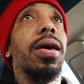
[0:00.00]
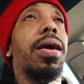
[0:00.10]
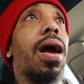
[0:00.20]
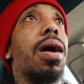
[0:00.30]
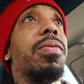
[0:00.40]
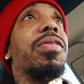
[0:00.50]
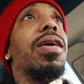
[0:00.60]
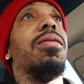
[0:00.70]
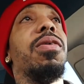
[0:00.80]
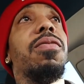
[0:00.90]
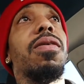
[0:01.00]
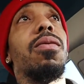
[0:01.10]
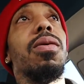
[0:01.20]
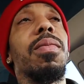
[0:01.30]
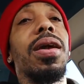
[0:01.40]
He compensated me for the
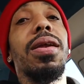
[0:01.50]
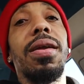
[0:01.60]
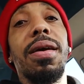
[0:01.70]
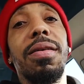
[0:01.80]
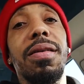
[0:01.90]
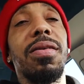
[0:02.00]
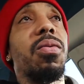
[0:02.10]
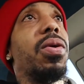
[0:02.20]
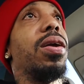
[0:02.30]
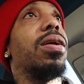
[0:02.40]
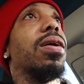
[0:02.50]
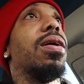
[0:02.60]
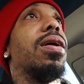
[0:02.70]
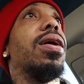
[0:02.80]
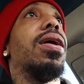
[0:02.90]
remaining days of this week.
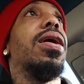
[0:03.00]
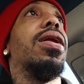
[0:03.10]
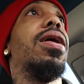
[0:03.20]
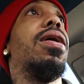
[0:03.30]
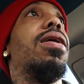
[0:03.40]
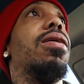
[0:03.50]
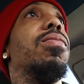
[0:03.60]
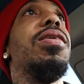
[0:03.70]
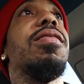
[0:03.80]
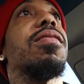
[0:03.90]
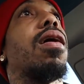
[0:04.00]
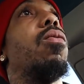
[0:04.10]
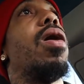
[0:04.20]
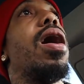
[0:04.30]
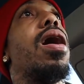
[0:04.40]
And he just like,
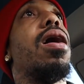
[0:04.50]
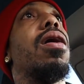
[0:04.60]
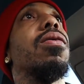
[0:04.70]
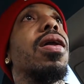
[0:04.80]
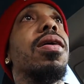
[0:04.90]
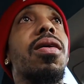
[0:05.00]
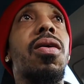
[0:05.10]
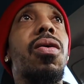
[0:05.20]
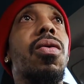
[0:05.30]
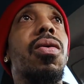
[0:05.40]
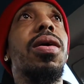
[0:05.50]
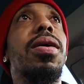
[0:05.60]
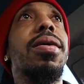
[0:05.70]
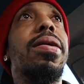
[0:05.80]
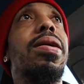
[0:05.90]
wow, like,
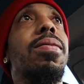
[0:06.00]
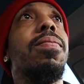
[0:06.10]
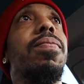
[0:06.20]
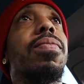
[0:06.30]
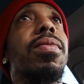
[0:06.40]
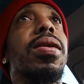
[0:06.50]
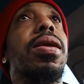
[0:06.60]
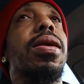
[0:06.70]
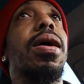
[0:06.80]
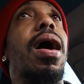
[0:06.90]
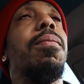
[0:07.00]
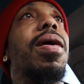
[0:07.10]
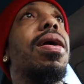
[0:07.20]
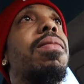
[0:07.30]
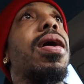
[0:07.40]
no, I
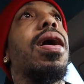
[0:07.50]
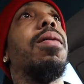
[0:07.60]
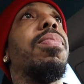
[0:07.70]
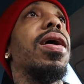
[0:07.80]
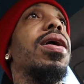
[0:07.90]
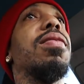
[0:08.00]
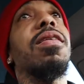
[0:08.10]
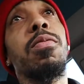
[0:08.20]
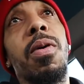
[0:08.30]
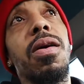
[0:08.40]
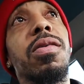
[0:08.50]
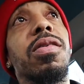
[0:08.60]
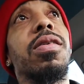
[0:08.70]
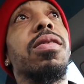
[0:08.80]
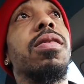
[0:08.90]
pay this
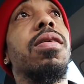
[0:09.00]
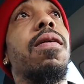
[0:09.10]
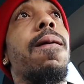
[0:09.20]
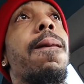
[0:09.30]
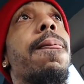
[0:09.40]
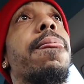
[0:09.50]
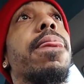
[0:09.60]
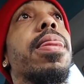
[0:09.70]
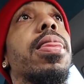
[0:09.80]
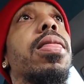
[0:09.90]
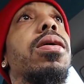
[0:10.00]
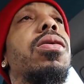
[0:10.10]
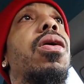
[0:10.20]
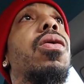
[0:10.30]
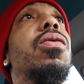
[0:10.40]
person, you
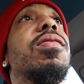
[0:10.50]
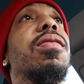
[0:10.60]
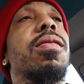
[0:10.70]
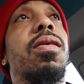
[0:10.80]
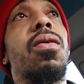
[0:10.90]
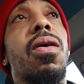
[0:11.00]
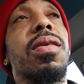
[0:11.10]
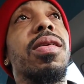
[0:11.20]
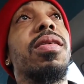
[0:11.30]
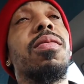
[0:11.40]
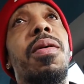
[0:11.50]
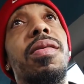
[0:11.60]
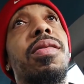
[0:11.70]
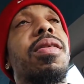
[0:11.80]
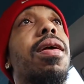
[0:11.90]
know, it's the car's in this
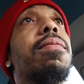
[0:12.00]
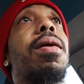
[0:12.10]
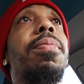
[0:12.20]
person's name, I